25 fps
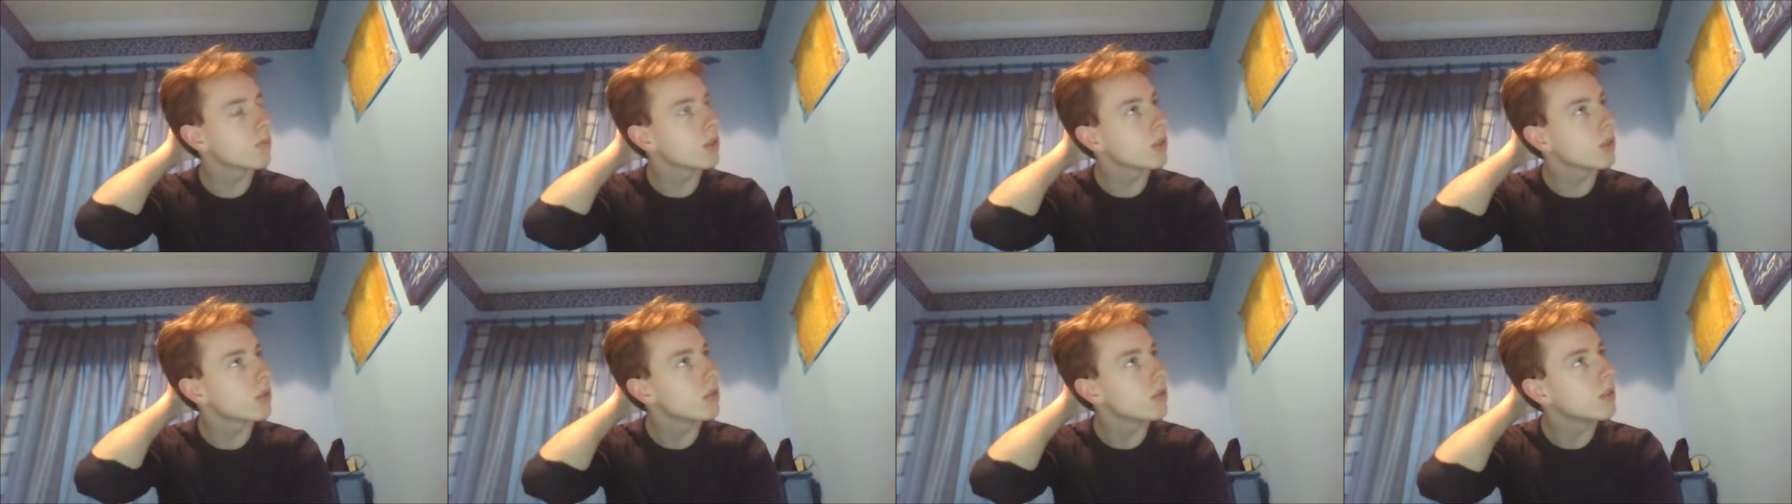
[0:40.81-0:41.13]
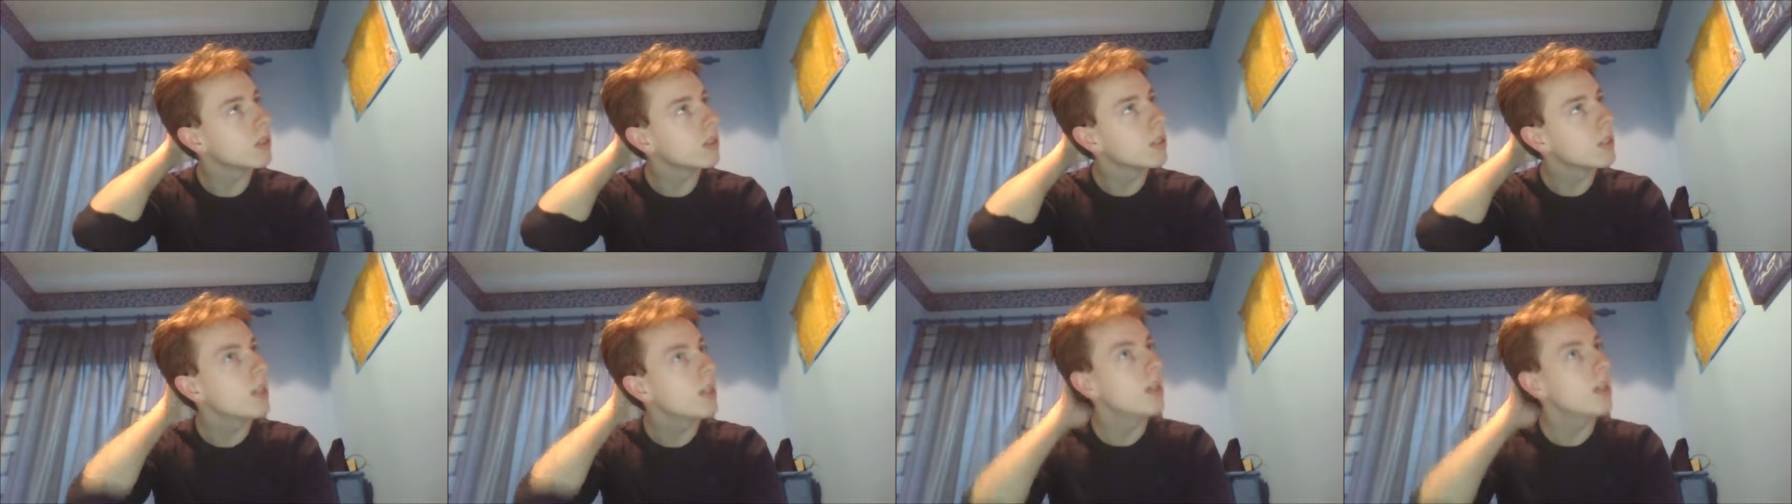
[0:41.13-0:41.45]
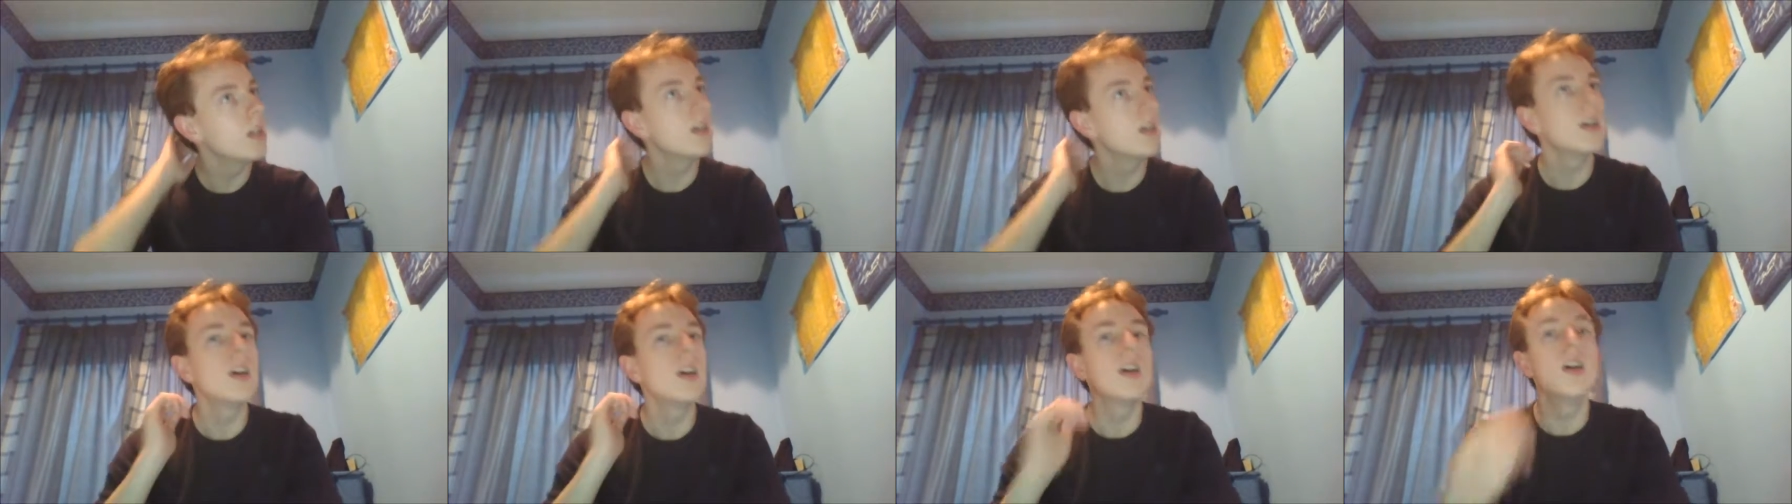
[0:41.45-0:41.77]
But
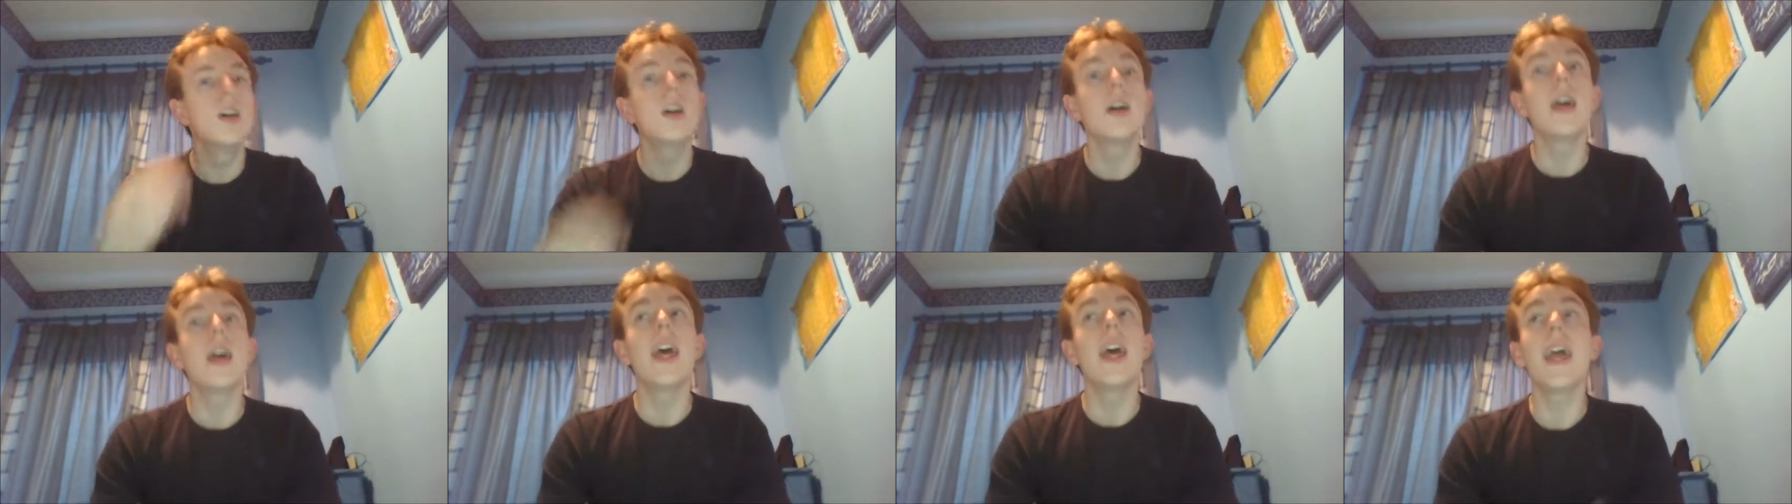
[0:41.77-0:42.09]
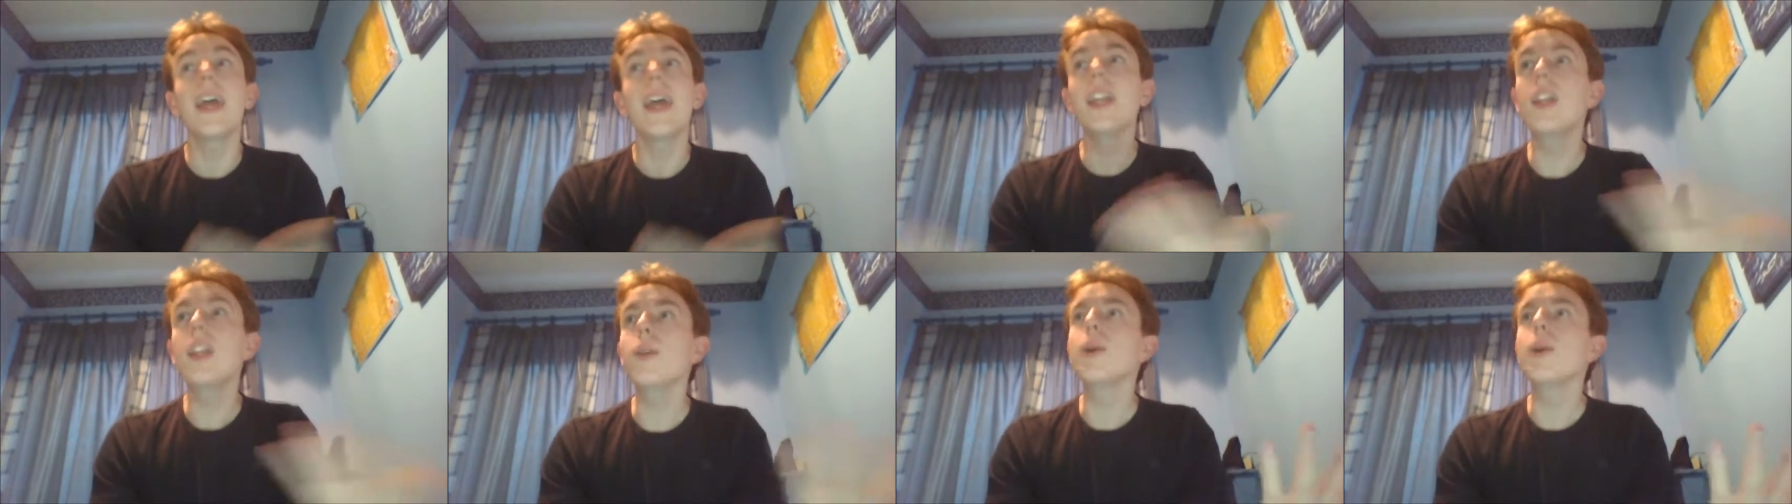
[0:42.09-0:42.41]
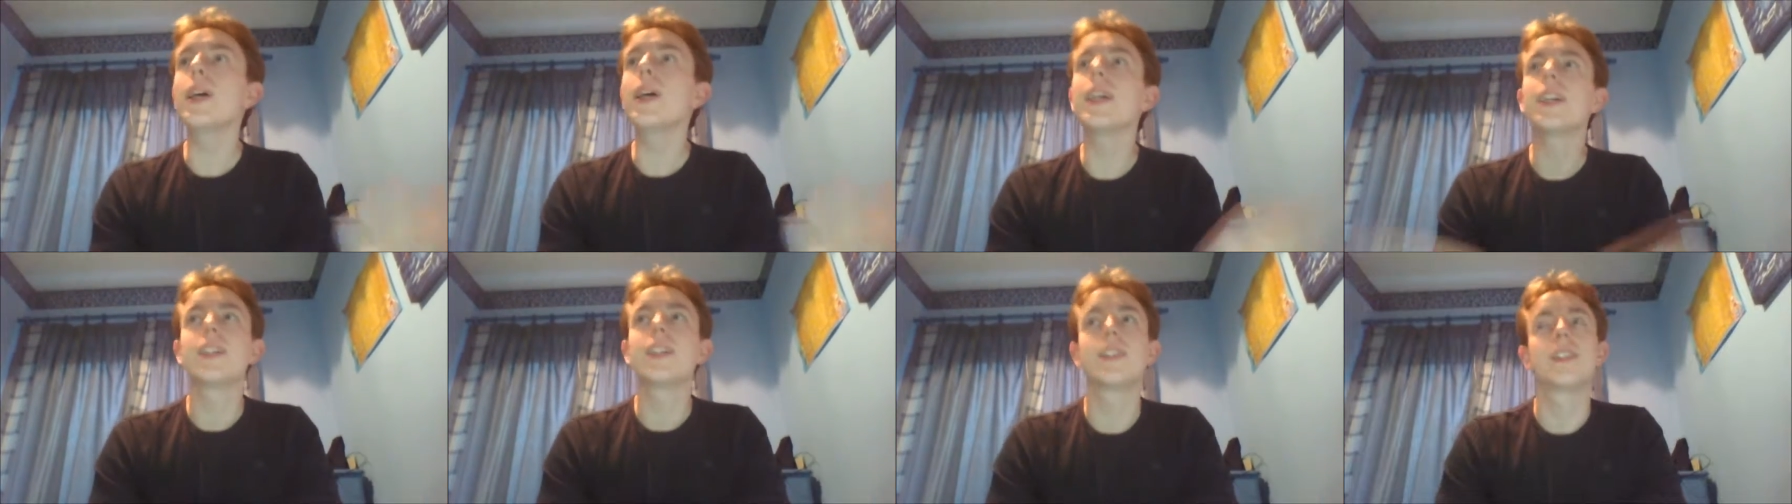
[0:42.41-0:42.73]

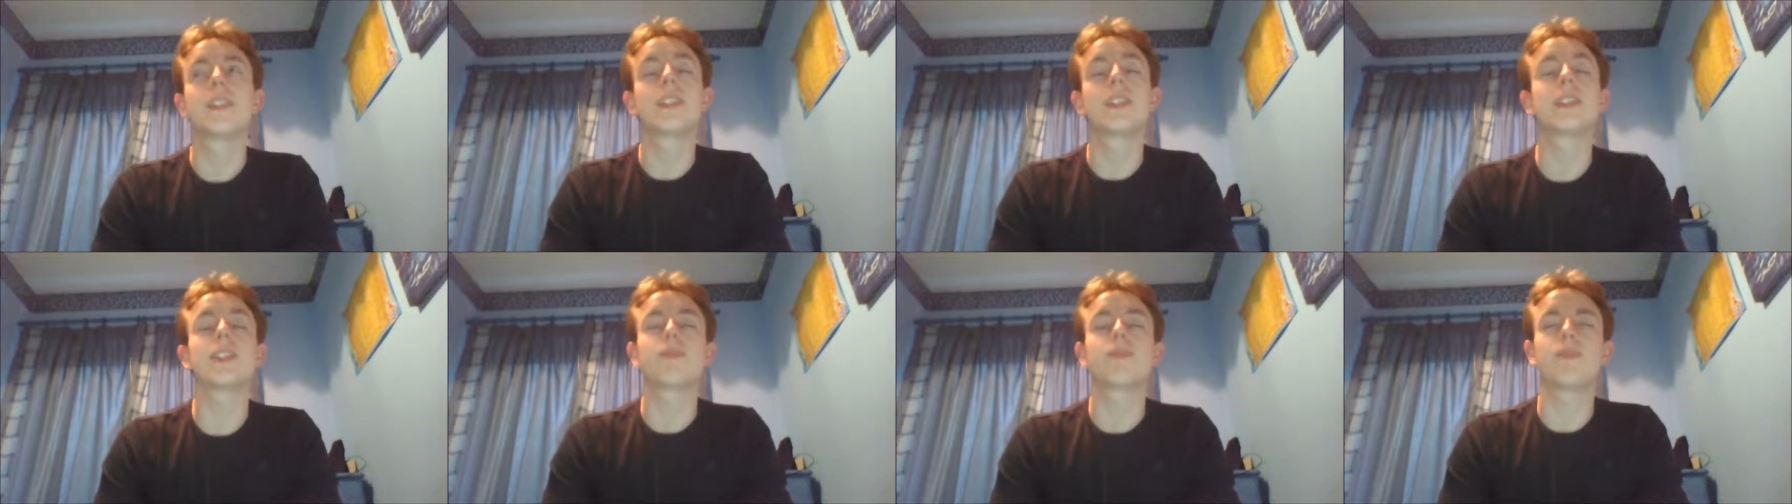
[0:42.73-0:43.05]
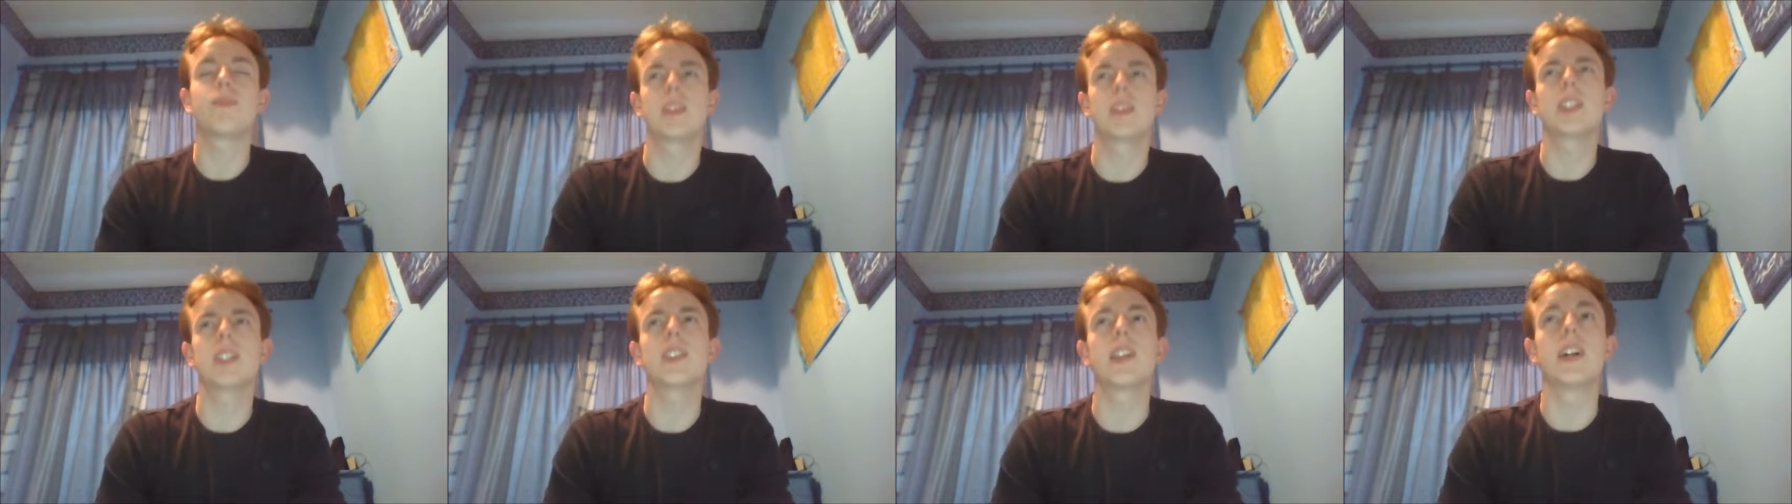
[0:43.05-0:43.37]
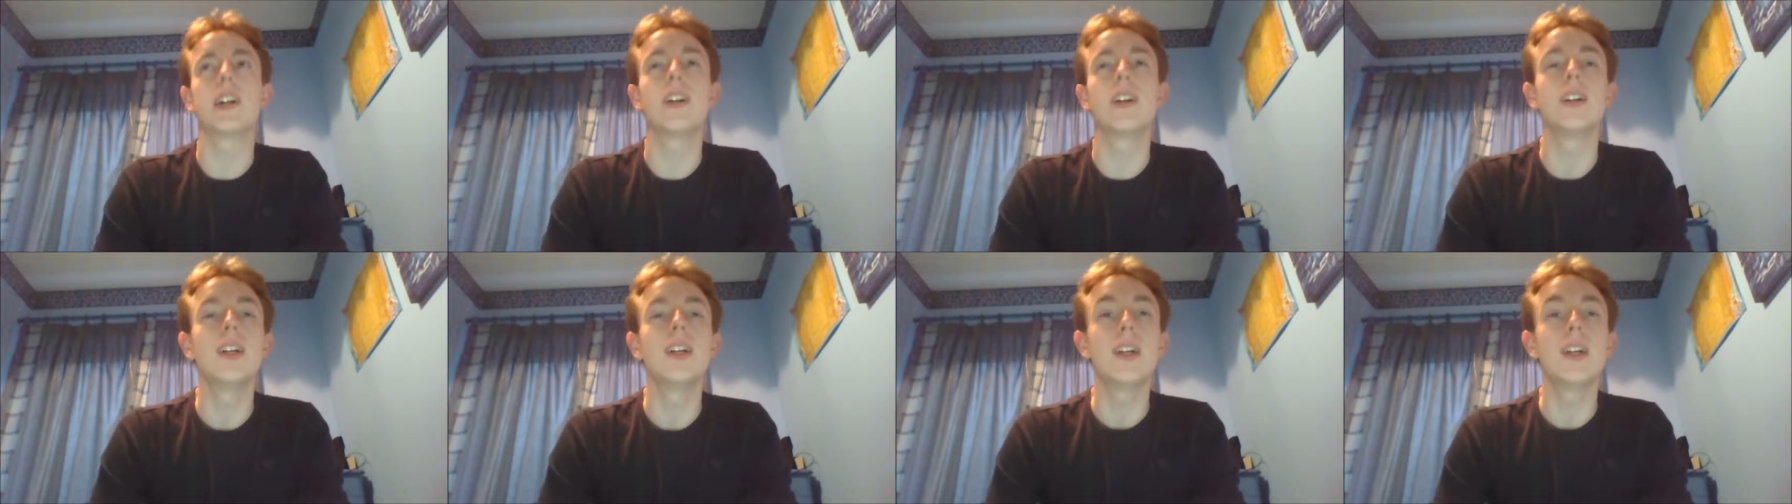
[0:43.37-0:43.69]
anyway, that's that's
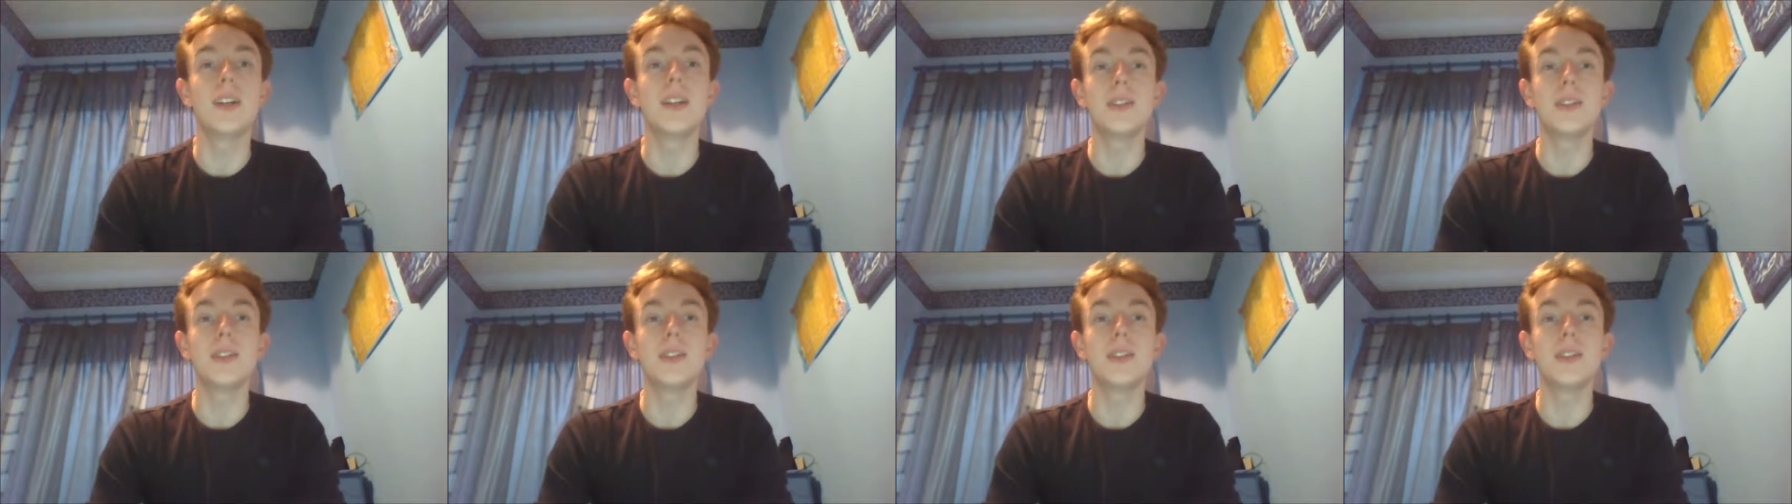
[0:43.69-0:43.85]
that.